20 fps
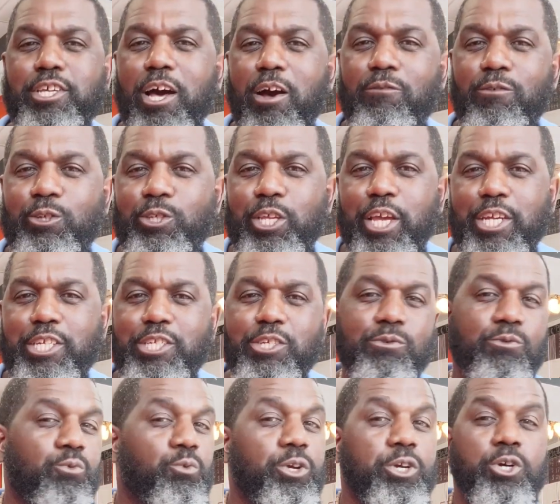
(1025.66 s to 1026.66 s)

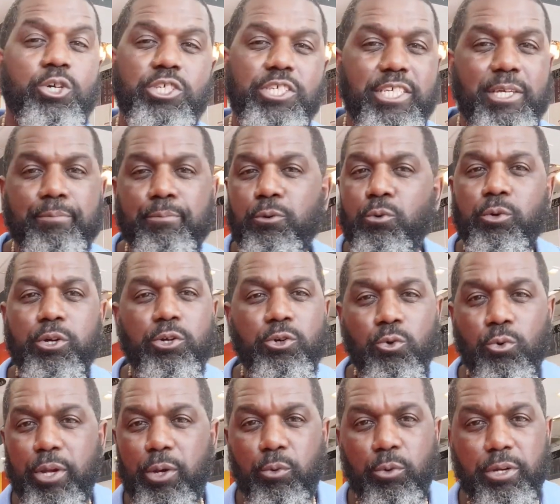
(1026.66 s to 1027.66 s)
conversation real simple, real
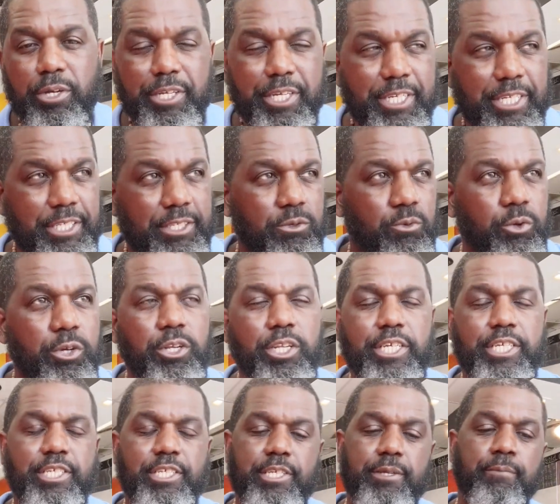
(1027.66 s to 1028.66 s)
quick, real easy, real
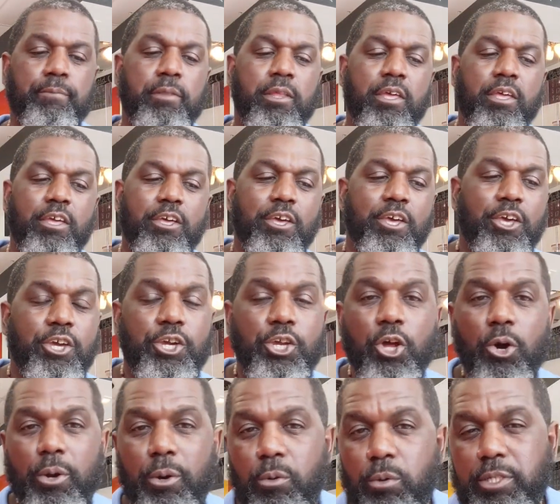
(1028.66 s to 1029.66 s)
easy. You
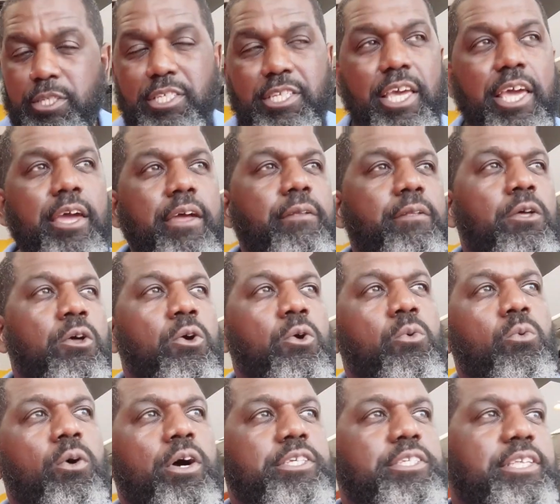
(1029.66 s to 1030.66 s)
know, it was said
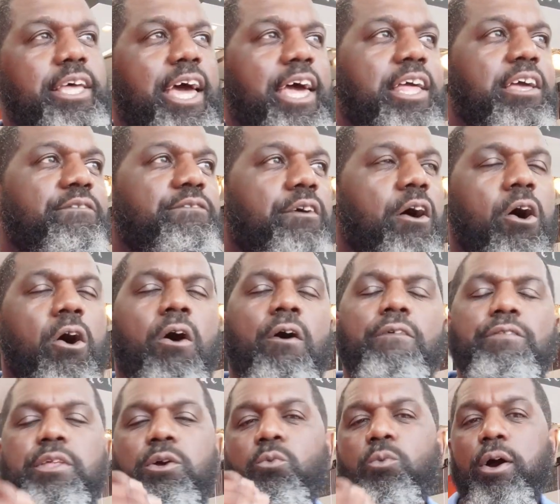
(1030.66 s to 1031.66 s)
once that if
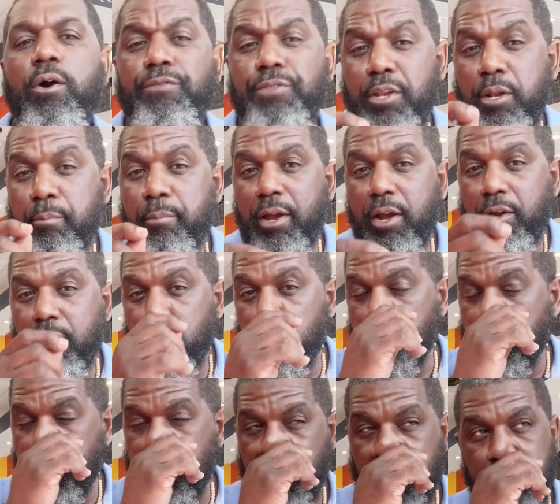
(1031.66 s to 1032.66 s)
all the wealth in America
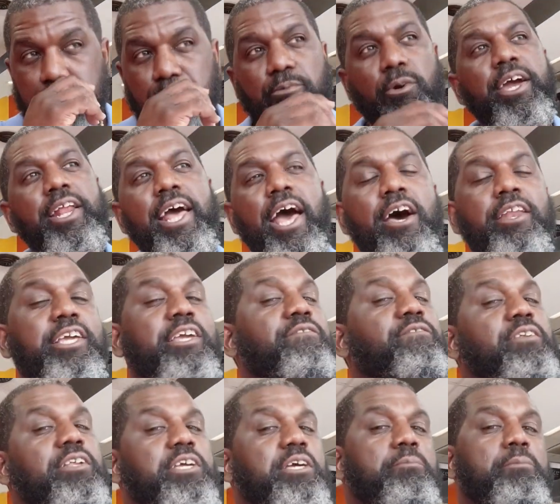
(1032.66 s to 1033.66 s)
was spread out
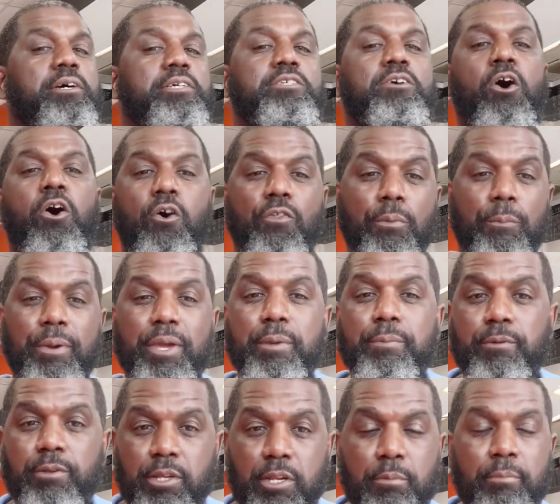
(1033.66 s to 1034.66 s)
evenly amongst all the
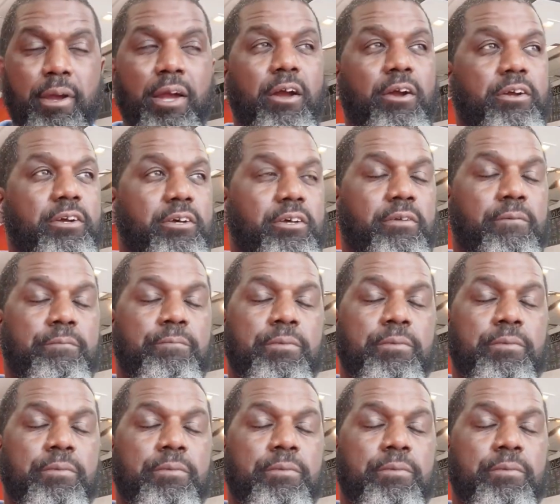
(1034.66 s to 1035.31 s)
people in America,